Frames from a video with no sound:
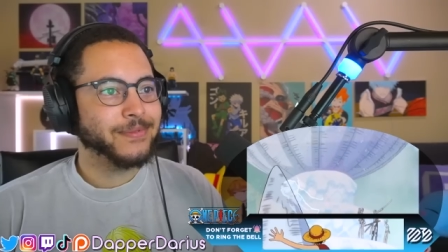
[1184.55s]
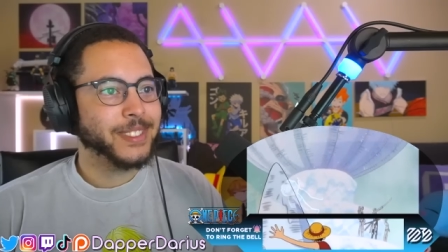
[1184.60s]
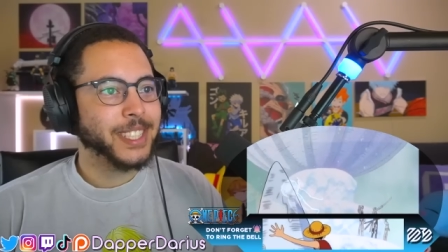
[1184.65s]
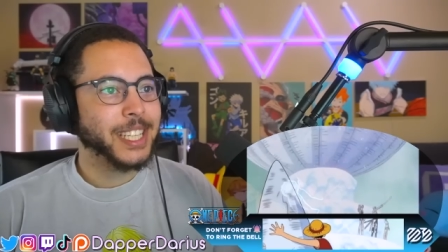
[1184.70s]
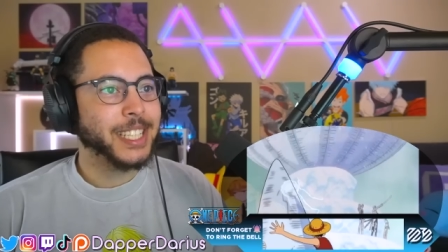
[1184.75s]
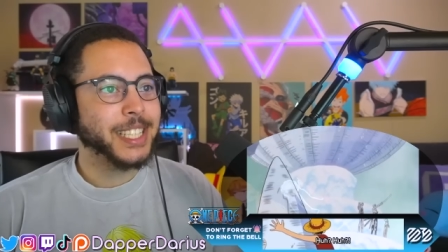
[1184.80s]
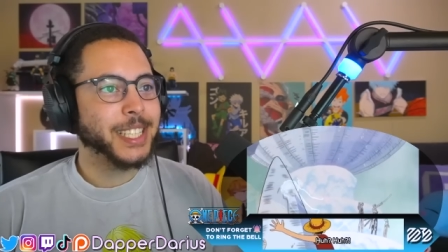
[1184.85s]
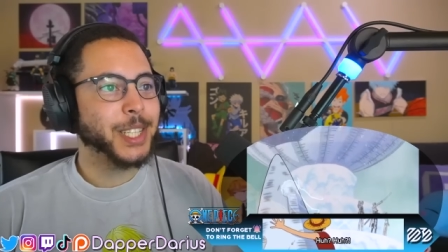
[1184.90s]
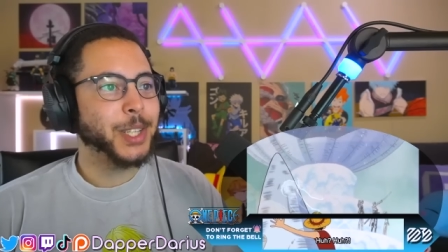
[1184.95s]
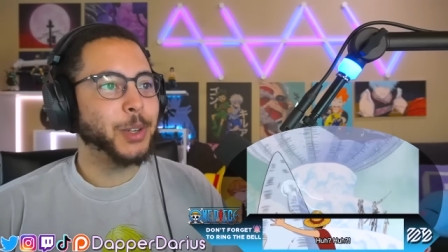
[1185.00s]

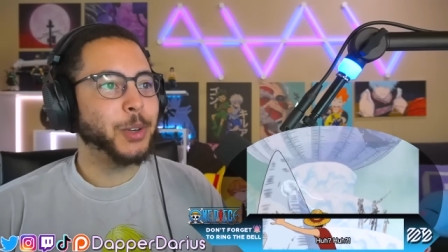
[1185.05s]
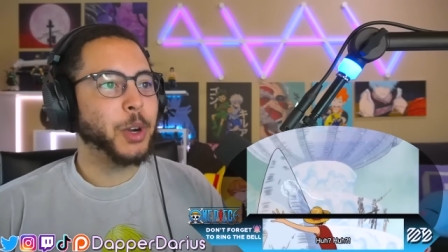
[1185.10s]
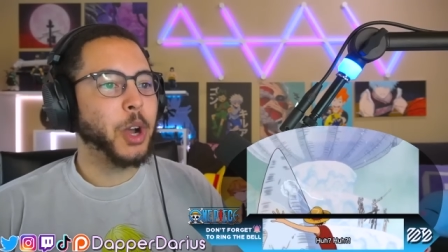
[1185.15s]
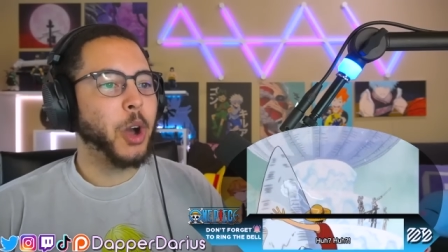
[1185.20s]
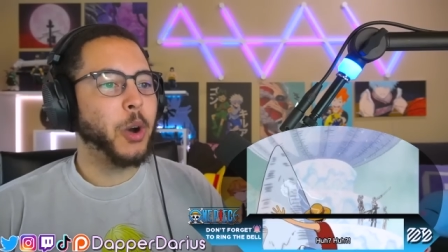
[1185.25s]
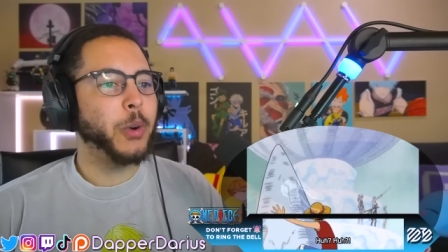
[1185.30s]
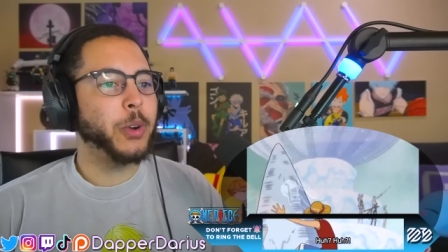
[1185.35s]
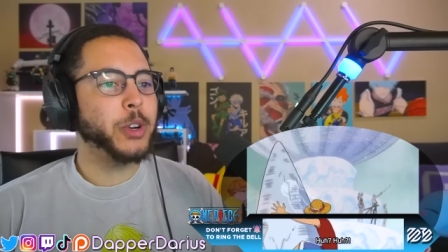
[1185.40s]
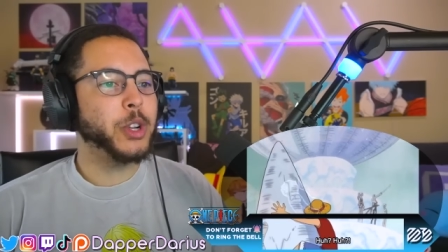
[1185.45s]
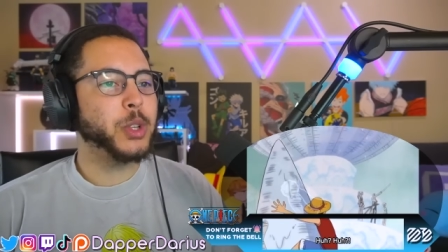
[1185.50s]
It's still
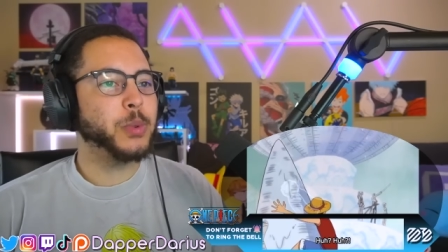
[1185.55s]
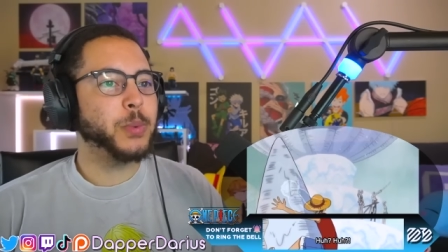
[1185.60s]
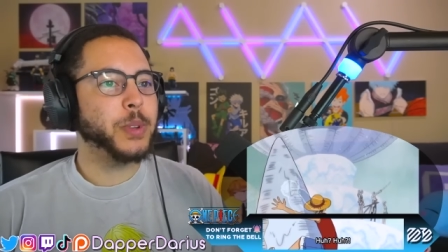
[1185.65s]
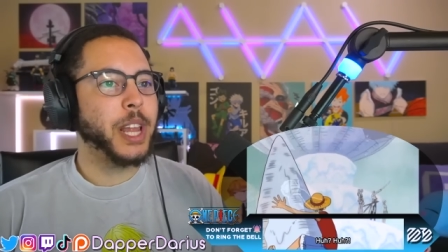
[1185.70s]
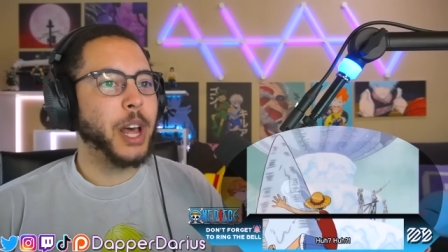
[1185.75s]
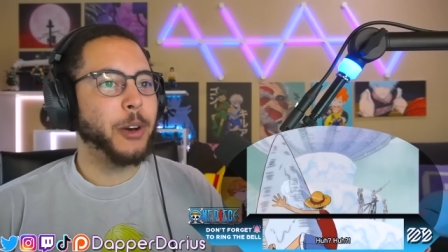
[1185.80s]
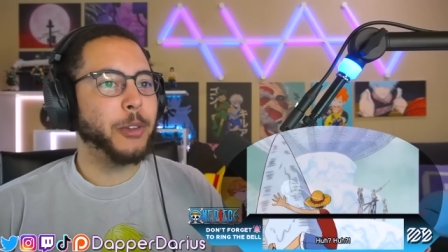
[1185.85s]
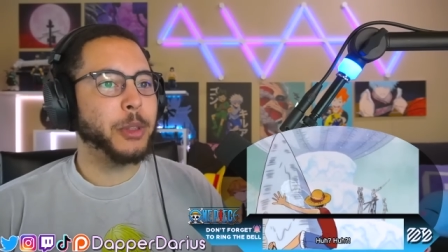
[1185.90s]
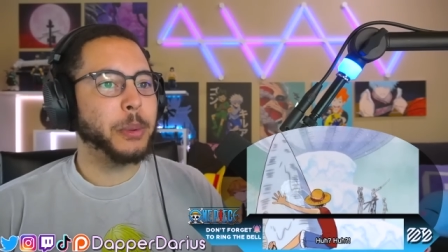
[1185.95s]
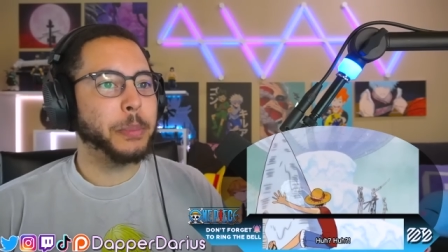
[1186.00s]
going just
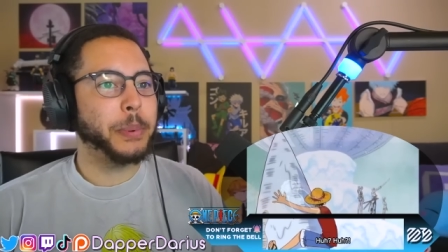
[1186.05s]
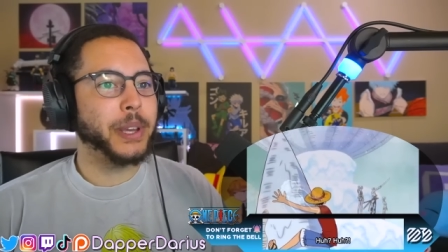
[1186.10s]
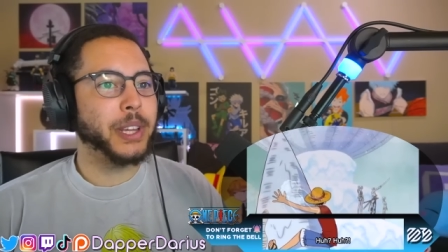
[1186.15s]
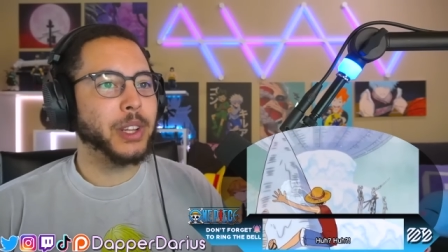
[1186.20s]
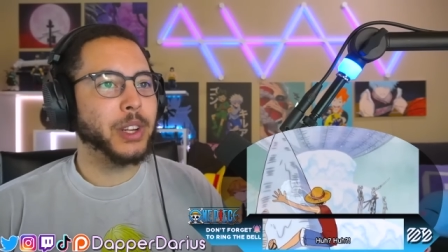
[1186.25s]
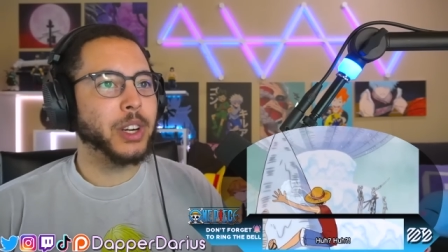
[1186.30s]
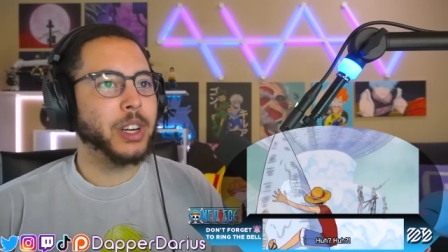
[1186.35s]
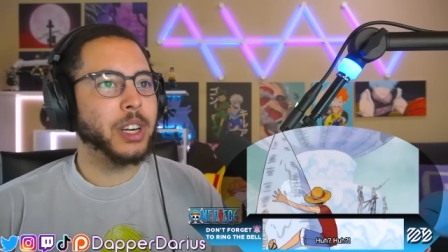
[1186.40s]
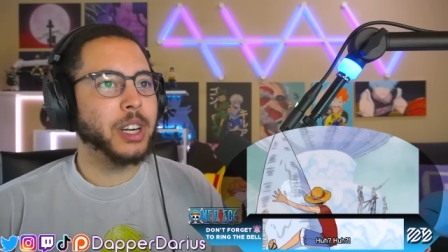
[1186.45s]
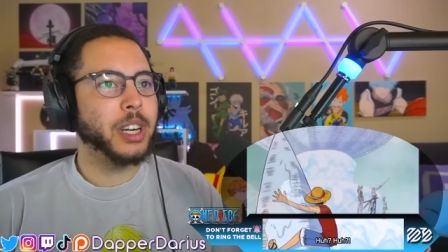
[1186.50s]
without the
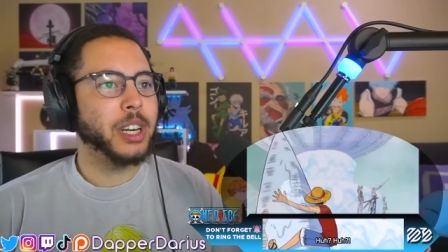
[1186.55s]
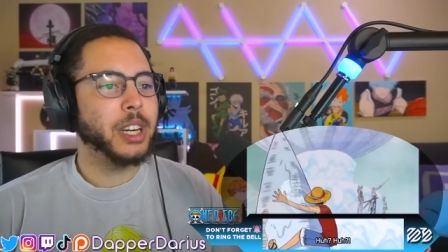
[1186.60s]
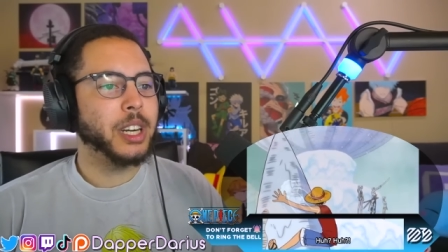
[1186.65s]
pillar?